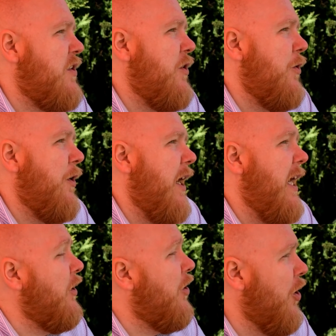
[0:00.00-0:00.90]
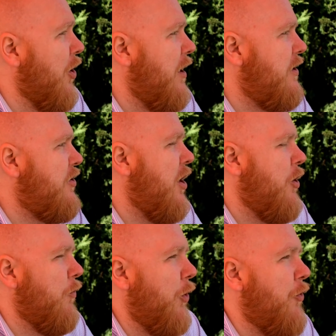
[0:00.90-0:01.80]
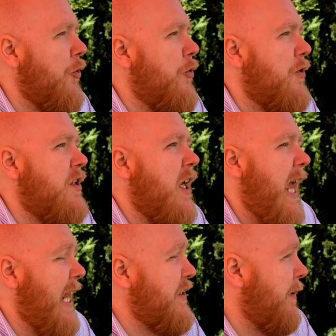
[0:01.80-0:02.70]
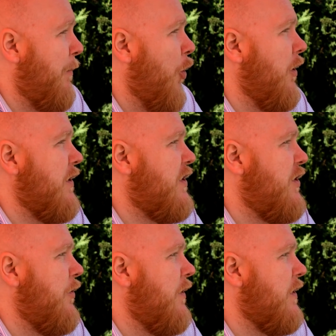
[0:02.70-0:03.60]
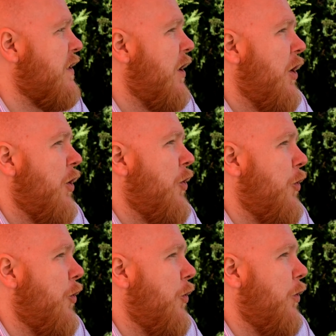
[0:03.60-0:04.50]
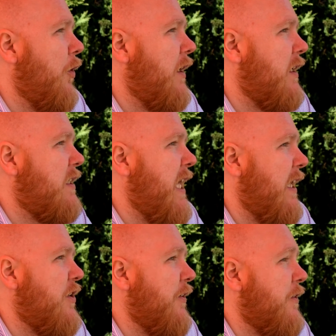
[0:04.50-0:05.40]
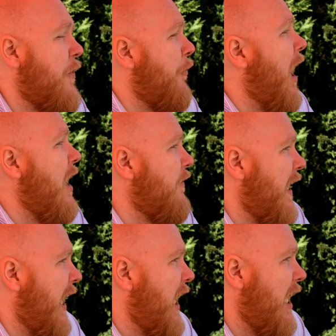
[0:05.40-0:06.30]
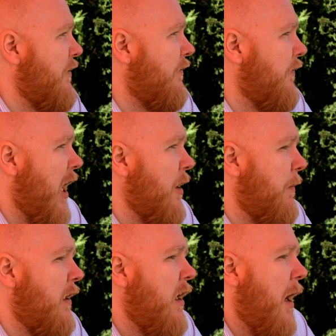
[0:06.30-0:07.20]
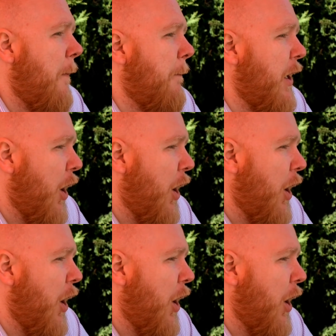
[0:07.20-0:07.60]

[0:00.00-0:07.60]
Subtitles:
to encourage, recruit, and support students who tend to thrive in that kind of environment, but